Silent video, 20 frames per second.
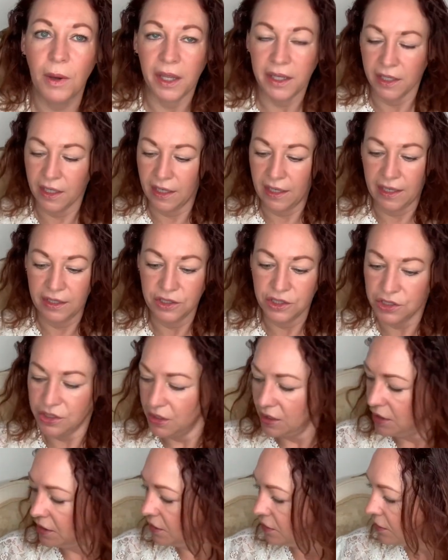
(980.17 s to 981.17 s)

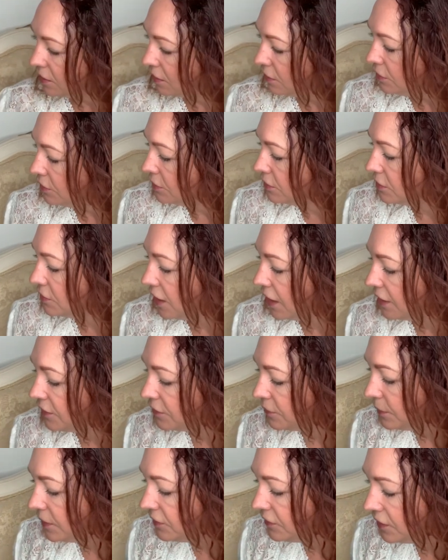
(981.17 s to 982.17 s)
collection. Oh,
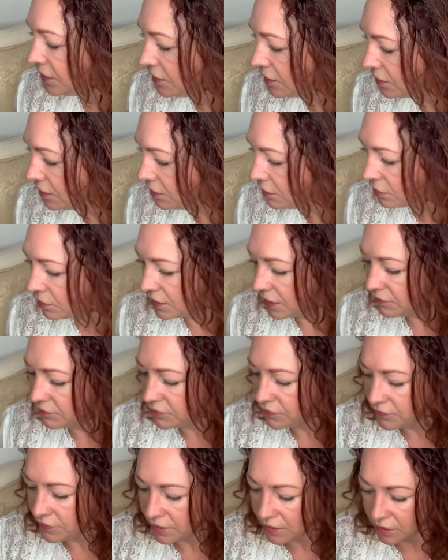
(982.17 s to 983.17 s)
sweetie, you're going to knock
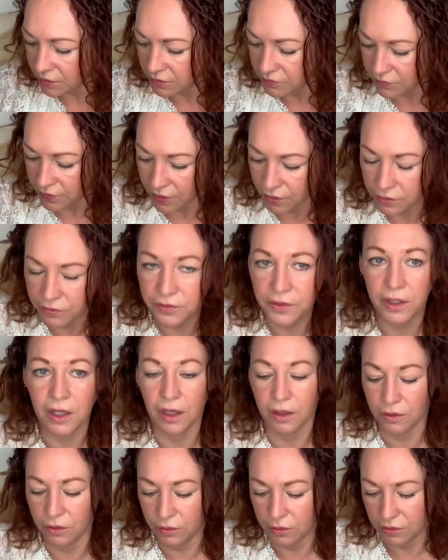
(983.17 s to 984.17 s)
everything over. Off you
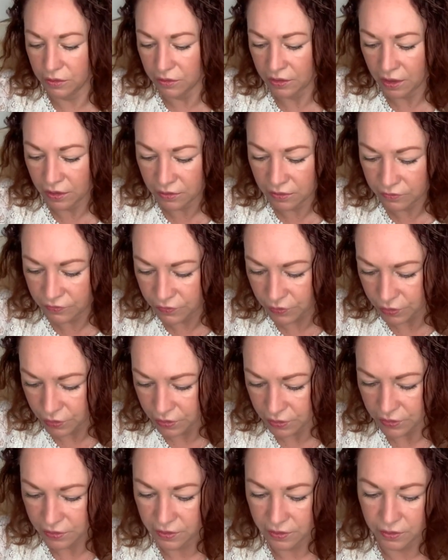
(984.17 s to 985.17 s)
go. Go on, get on the floor.
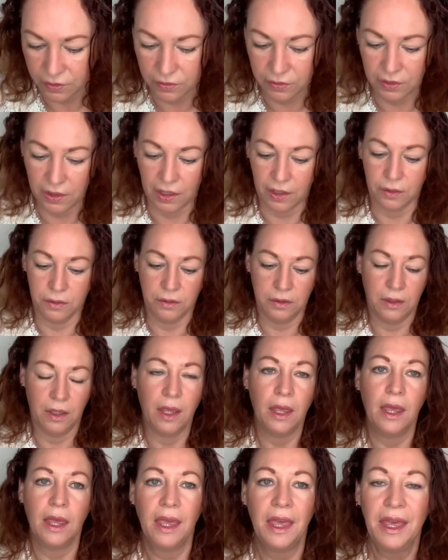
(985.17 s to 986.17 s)
Good girl.
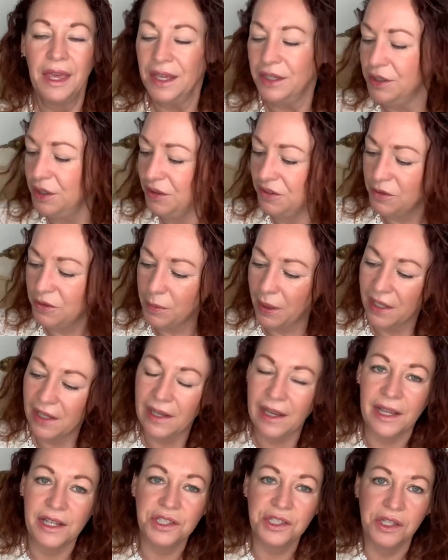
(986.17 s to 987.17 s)
New to my
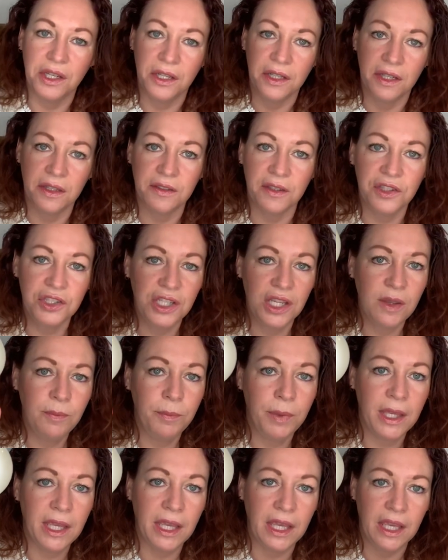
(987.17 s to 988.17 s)
collection is a
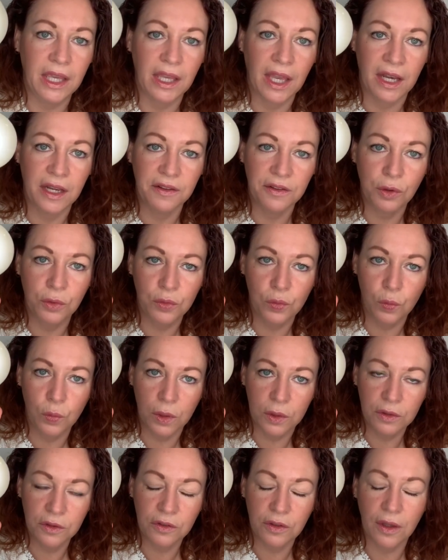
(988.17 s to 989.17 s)
cheapie and it's called
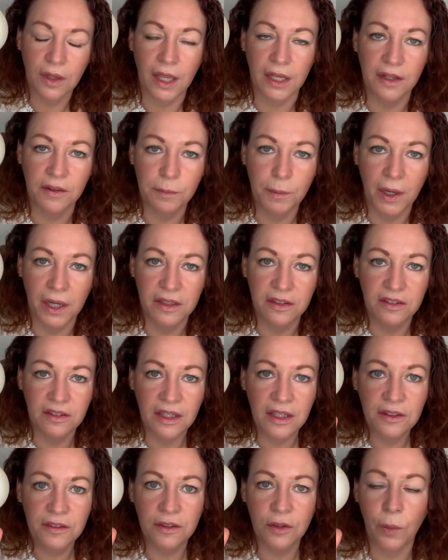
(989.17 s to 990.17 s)
Want and it's by
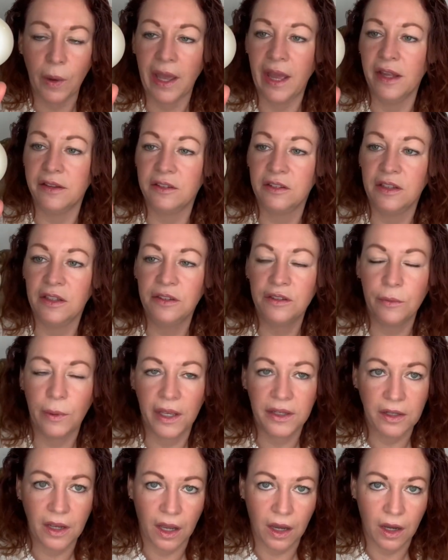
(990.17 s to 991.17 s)
D Squared. D
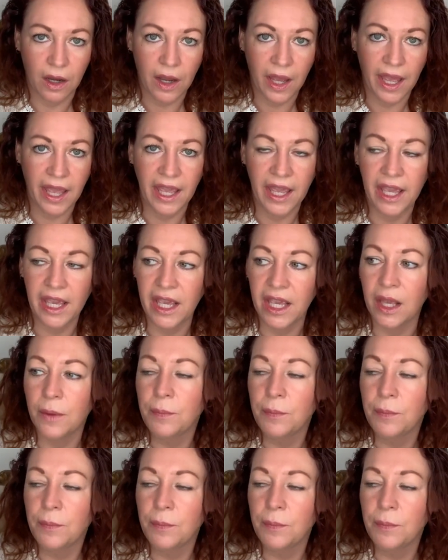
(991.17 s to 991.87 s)
Squared are a